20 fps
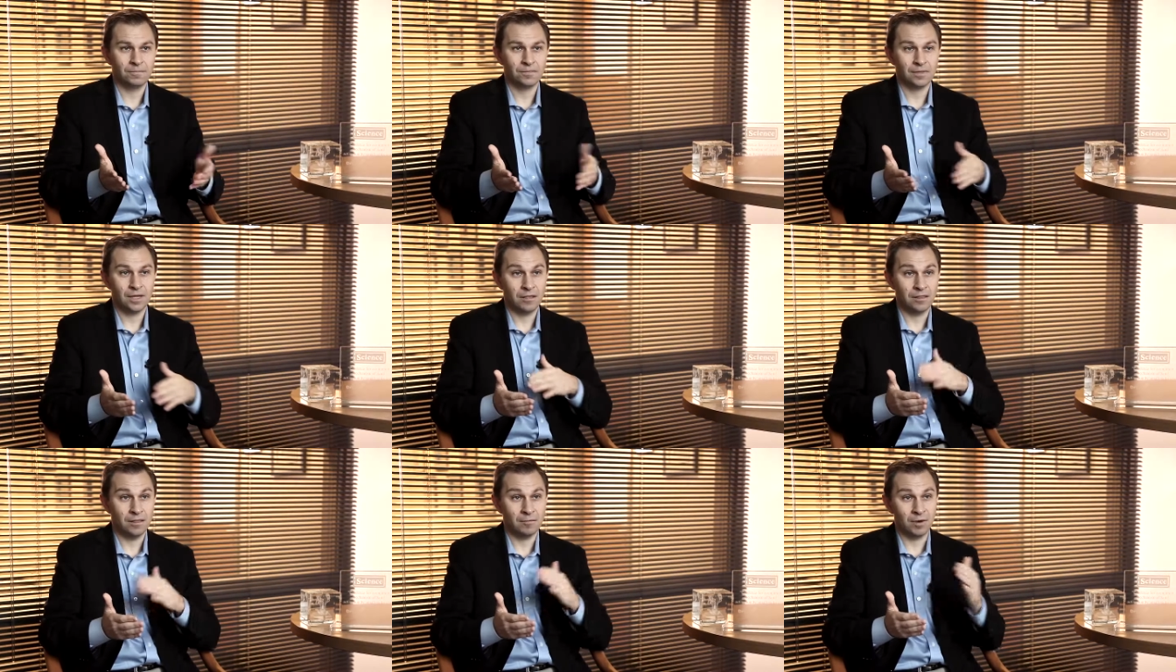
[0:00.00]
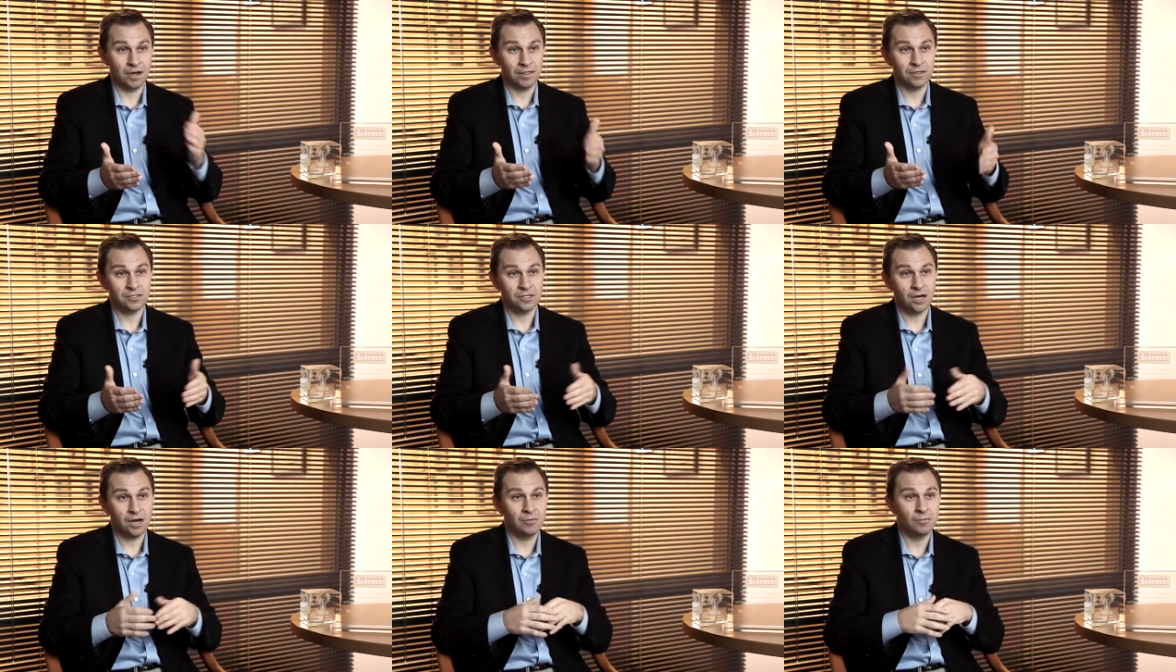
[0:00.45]
And then by the
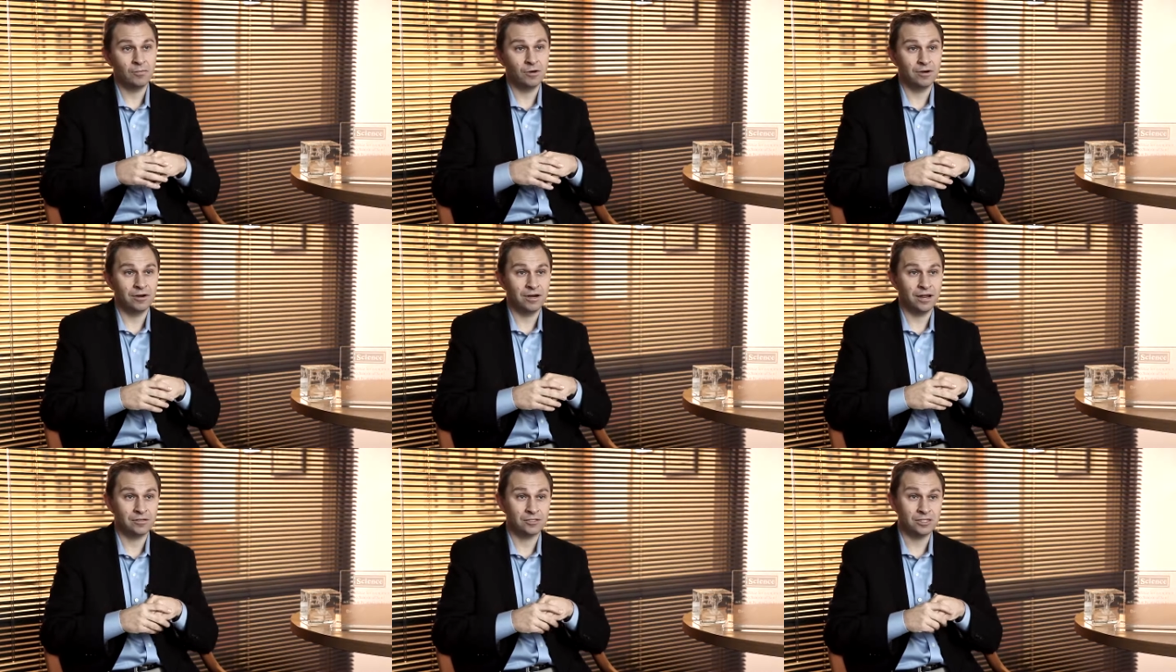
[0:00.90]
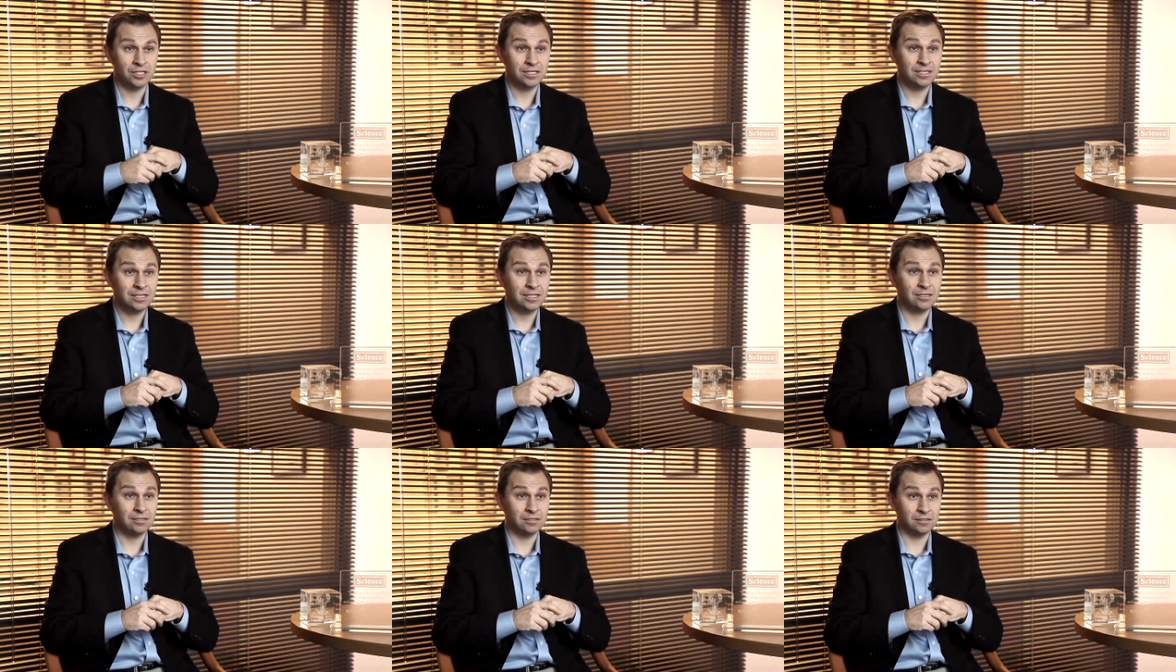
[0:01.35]
time we're in our
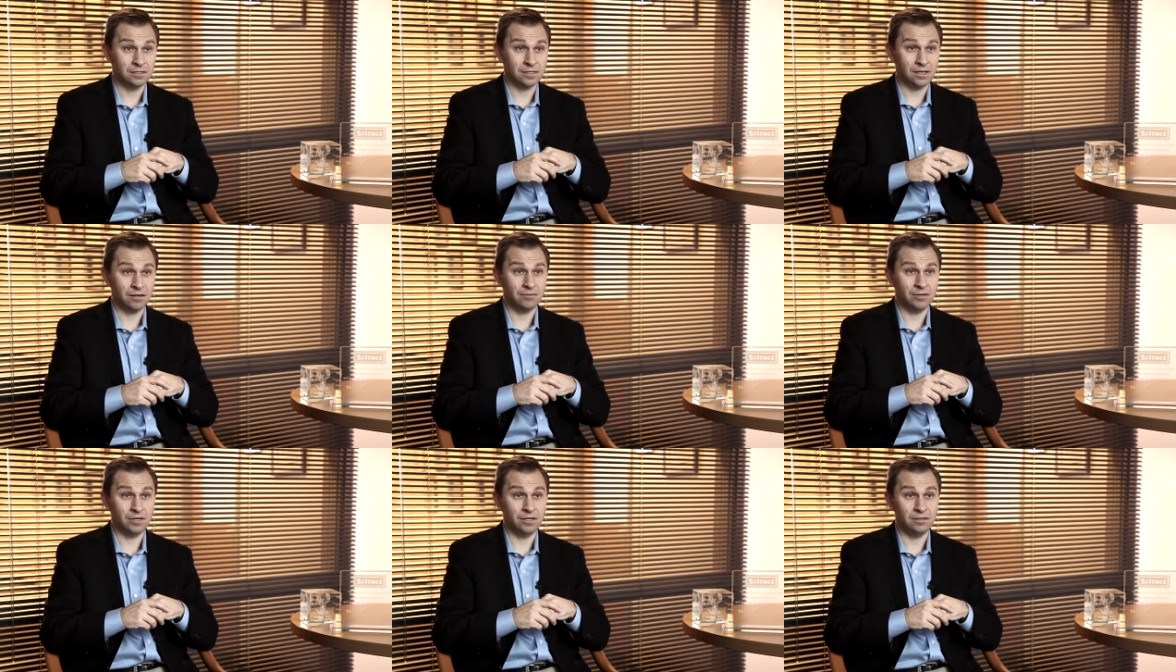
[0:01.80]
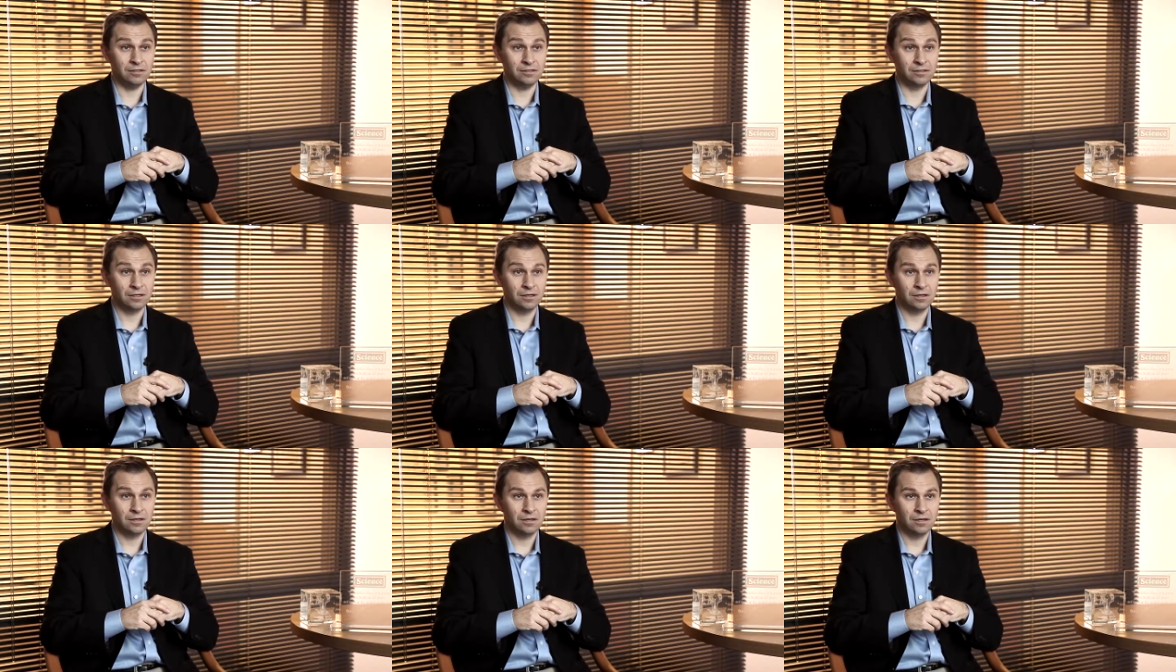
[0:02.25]
sixties and seventies,
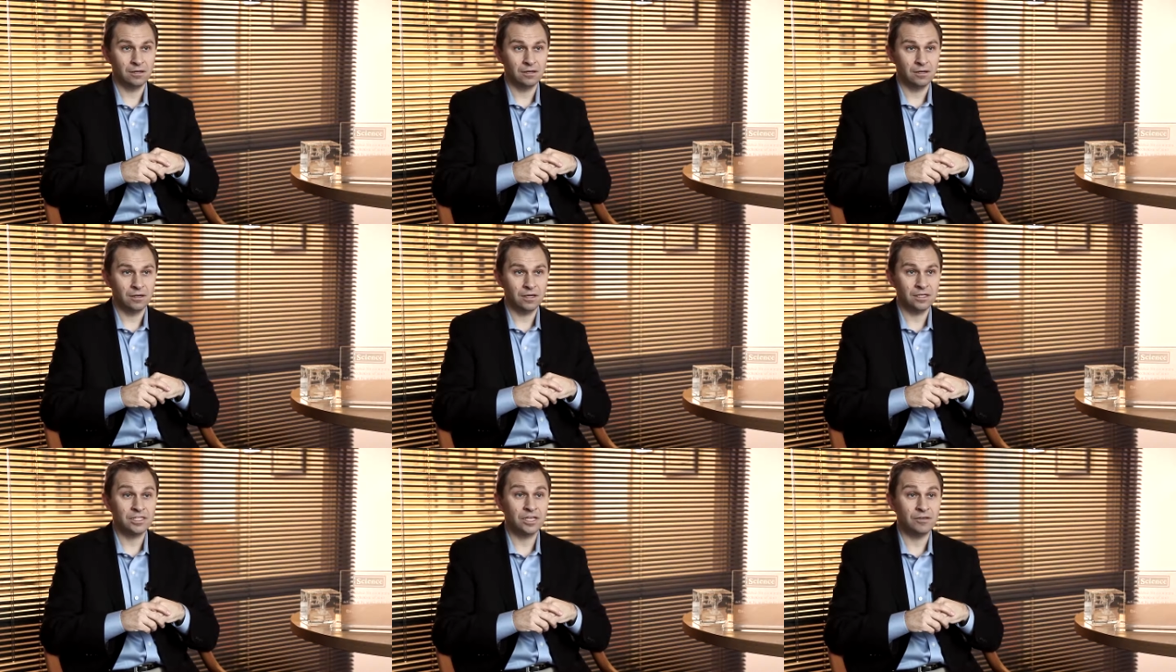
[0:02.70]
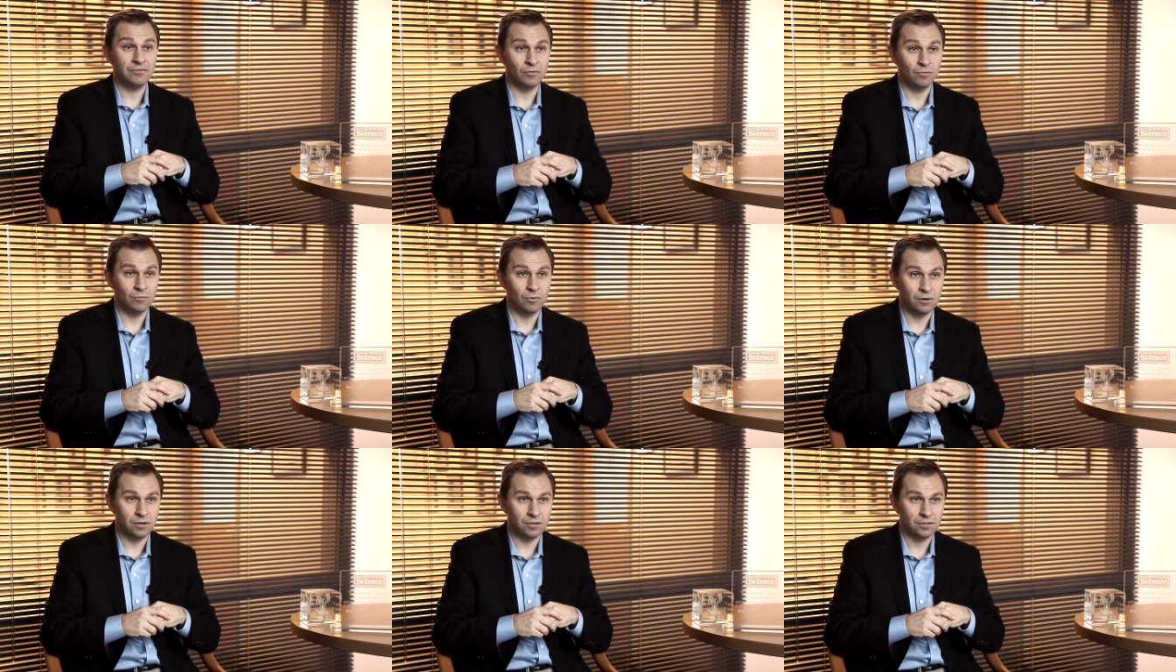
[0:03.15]
it's even
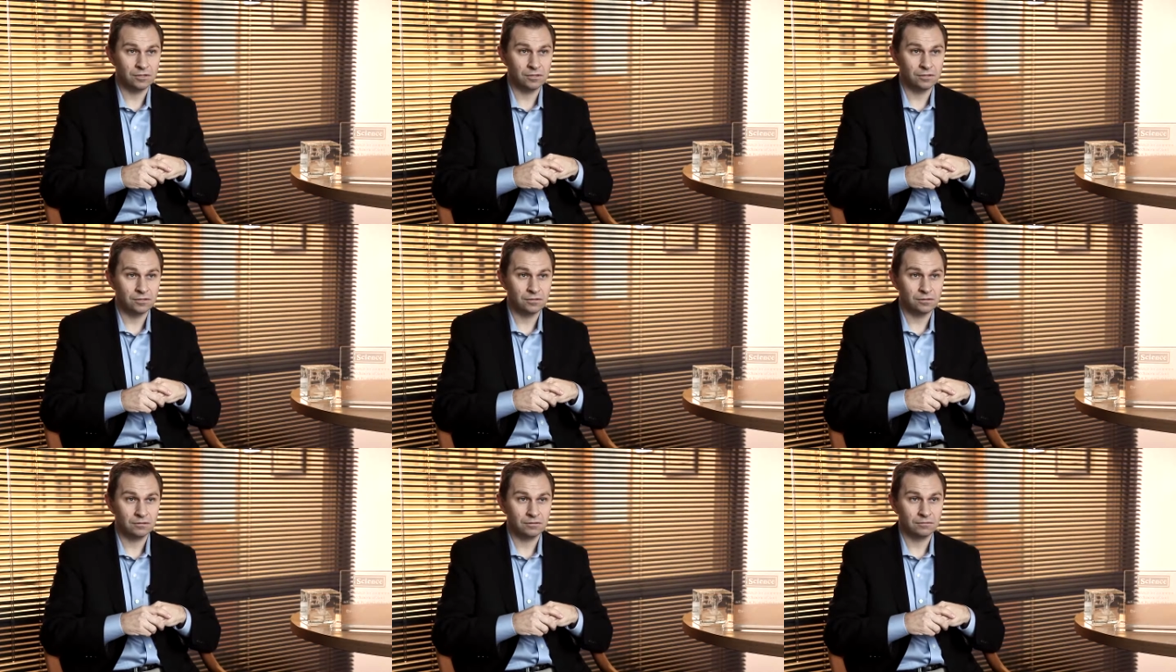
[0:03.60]
worse.